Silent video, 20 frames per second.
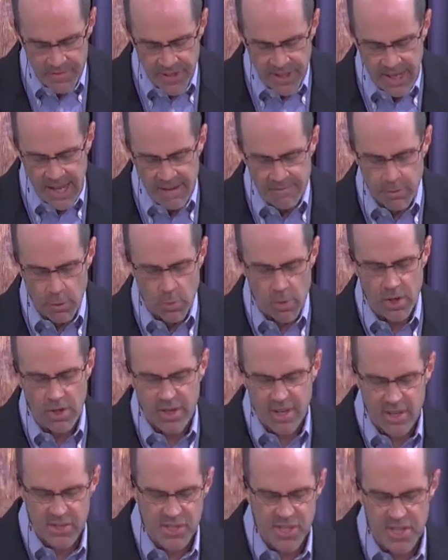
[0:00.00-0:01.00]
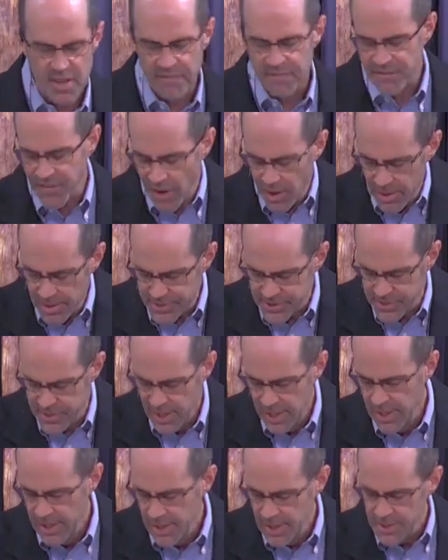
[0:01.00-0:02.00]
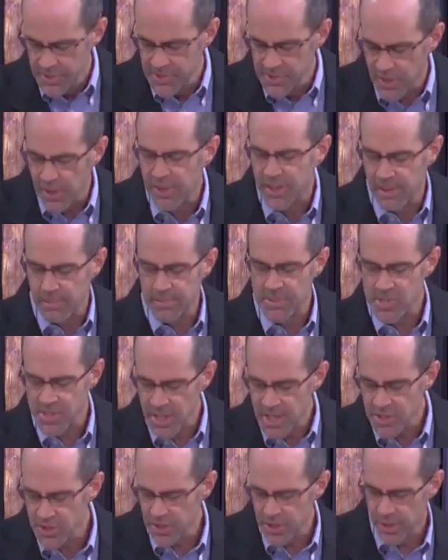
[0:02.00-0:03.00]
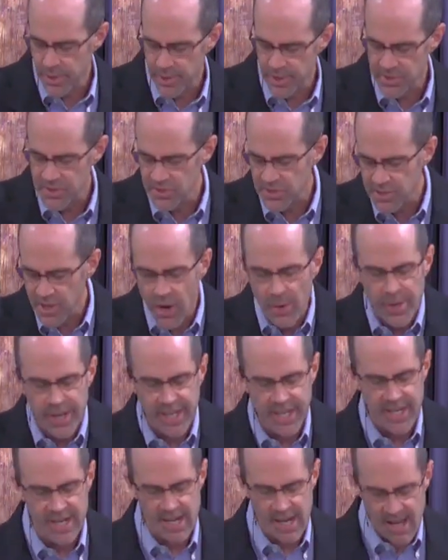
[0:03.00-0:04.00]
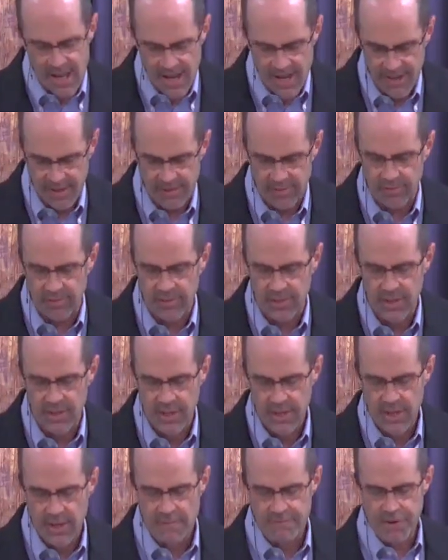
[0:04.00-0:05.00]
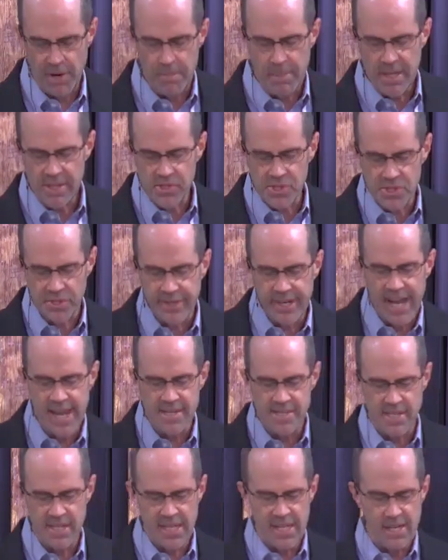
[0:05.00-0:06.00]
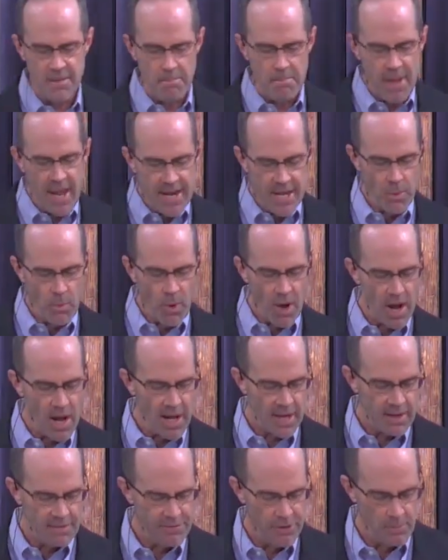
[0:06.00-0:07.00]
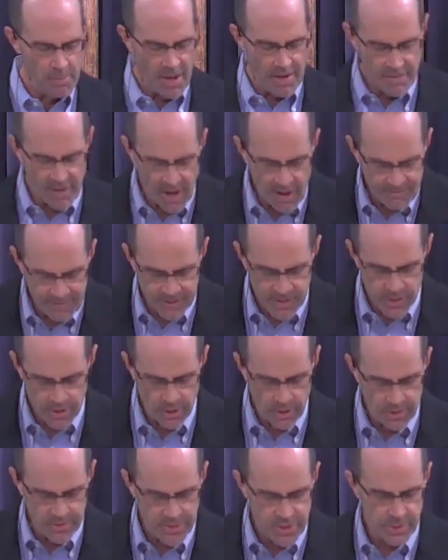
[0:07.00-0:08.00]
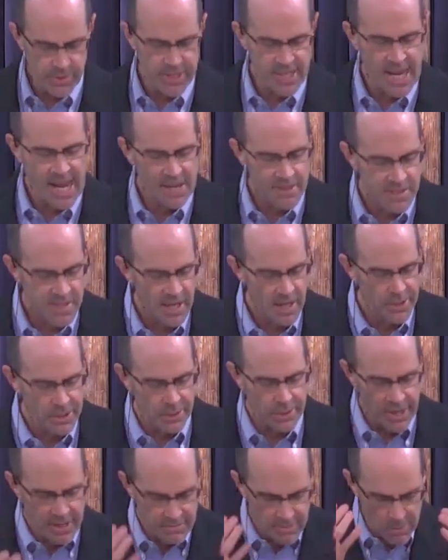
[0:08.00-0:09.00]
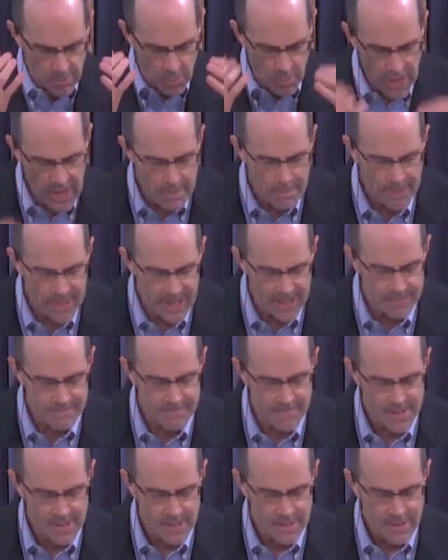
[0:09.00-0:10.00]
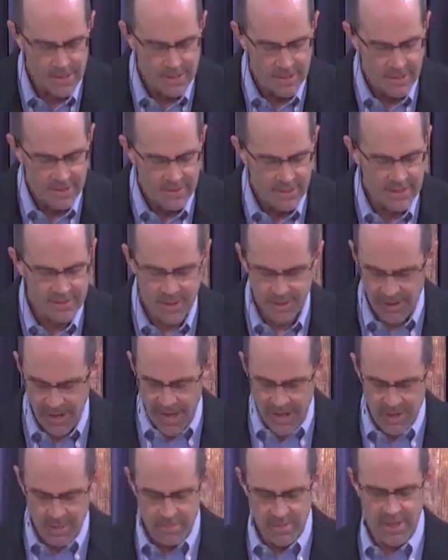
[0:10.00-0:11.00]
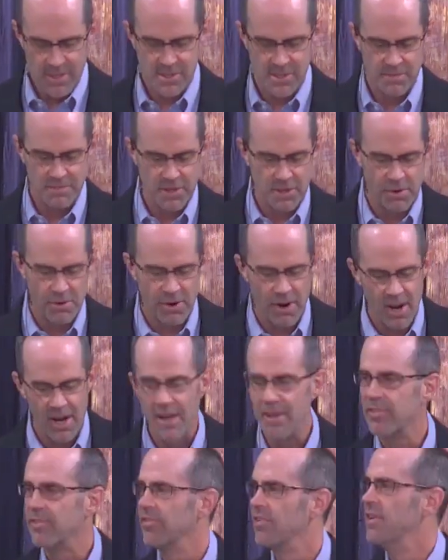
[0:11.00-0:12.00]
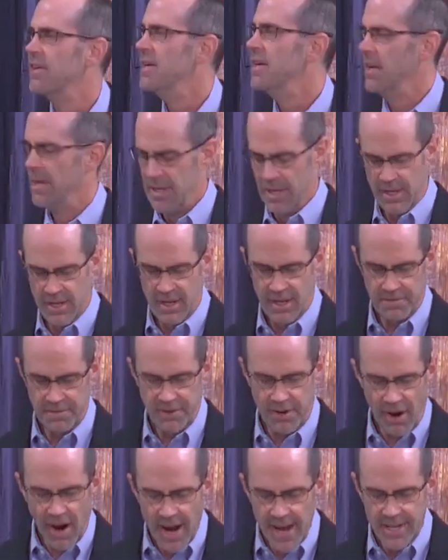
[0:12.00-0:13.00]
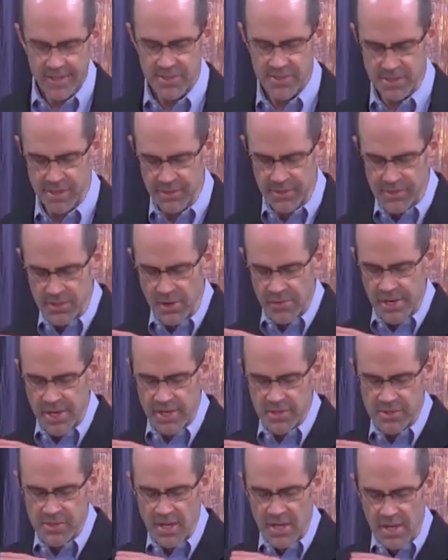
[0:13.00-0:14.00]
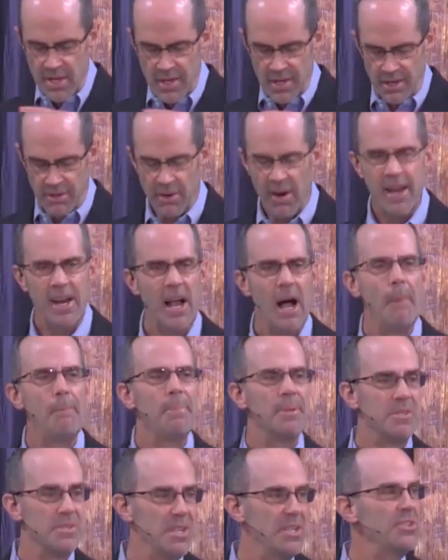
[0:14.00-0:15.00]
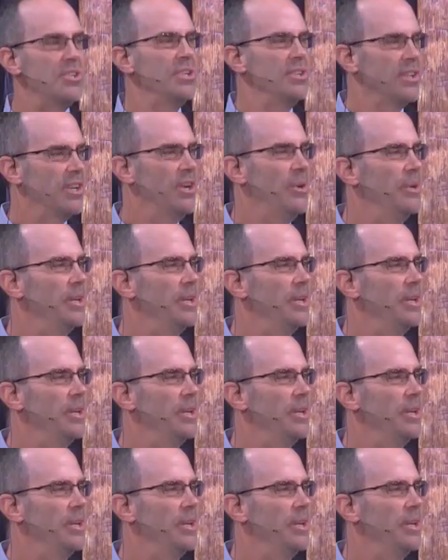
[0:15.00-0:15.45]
evil workers and the false circumcision who are sowing in lies. Philippians 3:18 many walk of whom I've often told you and now tell you even weeping that they're enemies of the cross of Christ. And so there's great opposition going